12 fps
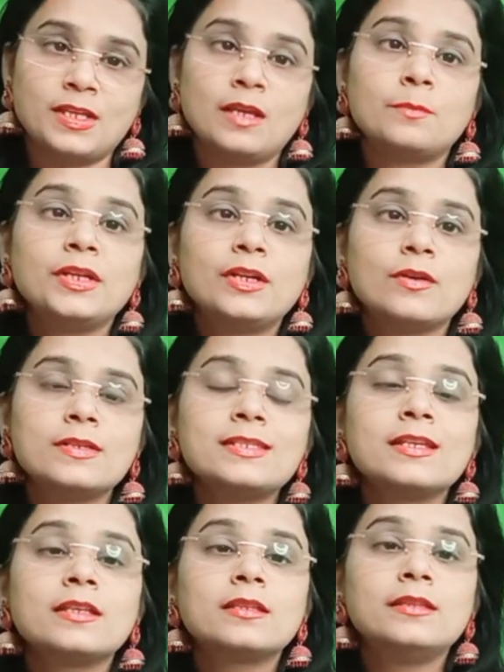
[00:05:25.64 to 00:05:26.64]
Because
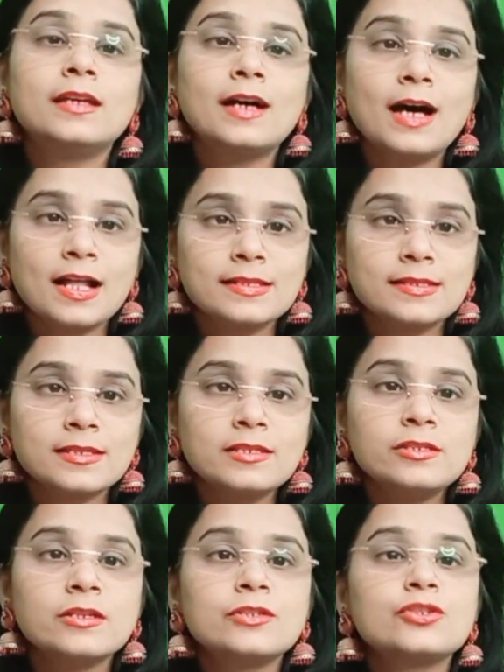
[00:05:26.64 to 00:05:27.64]
the
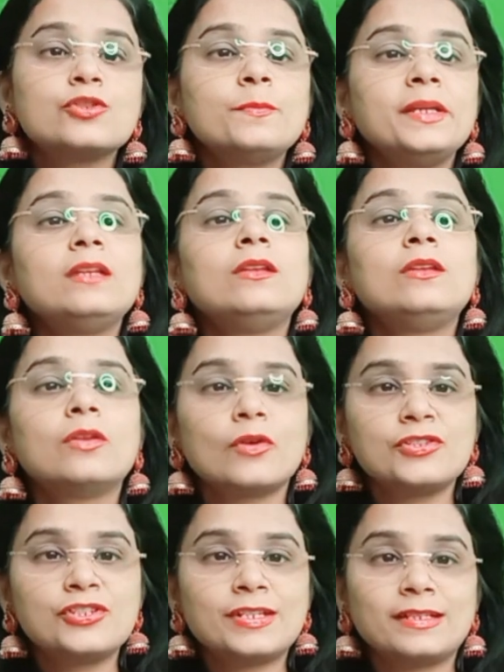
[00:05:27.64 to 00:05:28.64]
answers should be
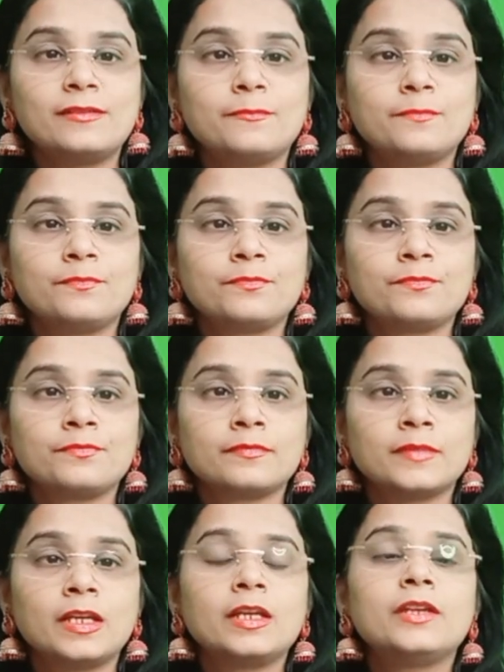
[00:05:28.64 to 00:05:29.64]
logical.
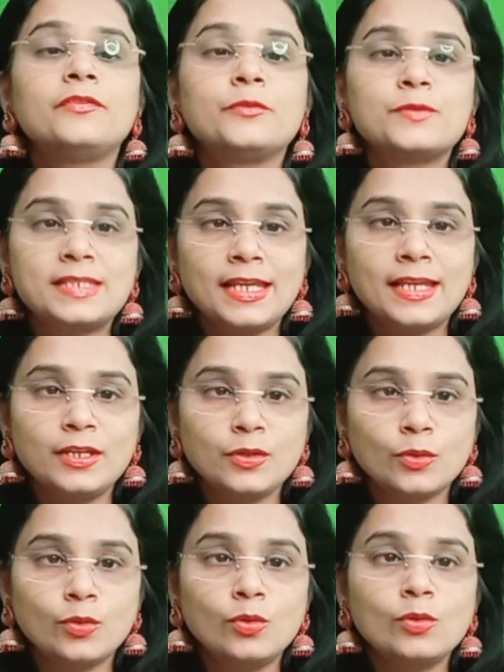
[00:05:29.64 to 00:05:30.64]
If you say
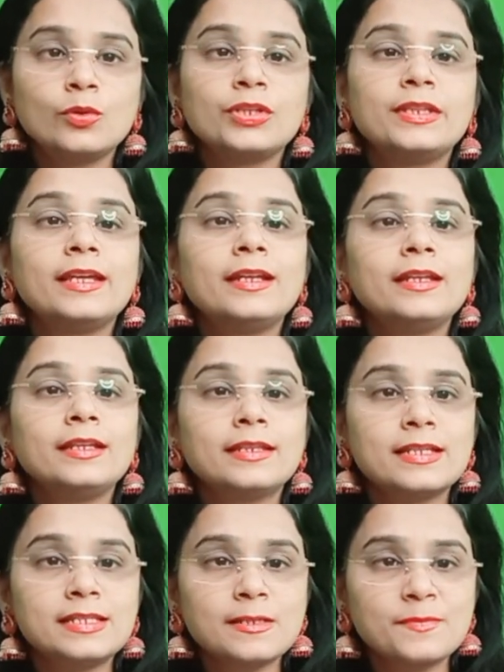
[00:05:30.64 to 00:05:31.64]
no, then
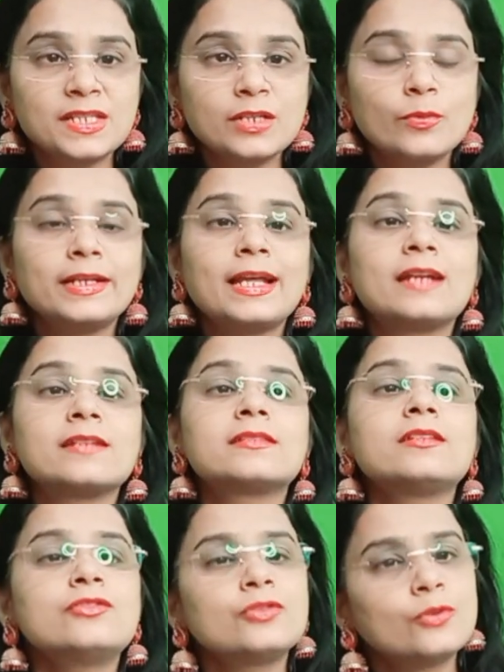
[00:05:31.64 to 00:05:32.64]
the subsequent
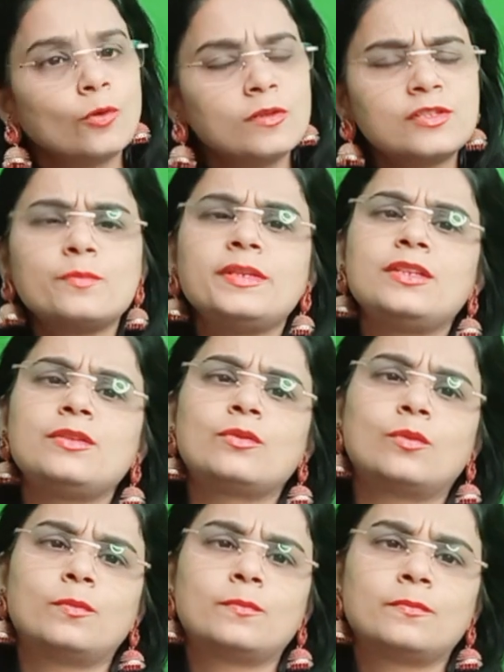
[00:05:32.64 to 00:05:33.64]
answer should also be
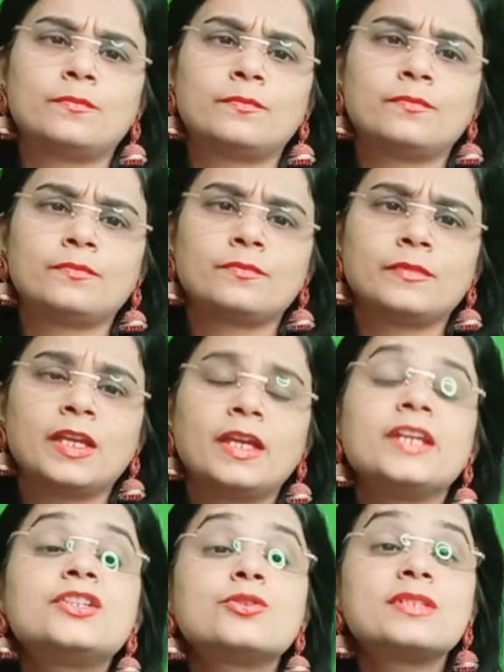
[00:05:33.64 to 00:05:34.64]
no.
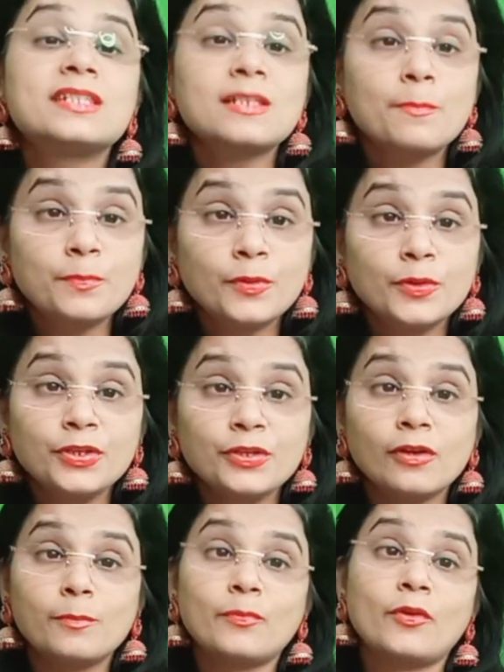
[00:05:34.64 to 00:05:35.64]
It should support
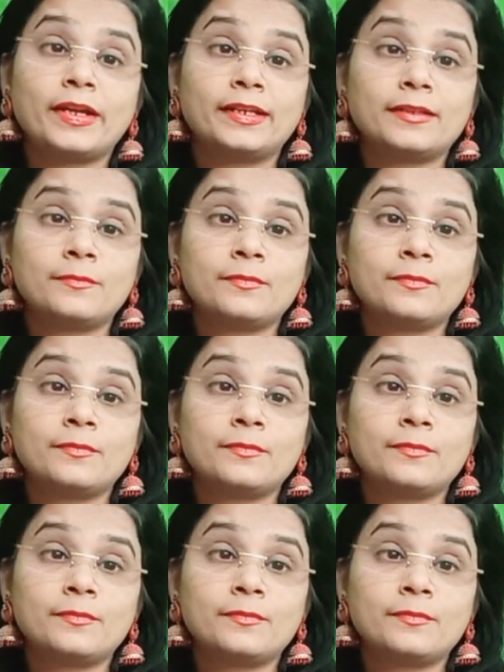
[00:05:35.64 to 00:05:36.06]
your point.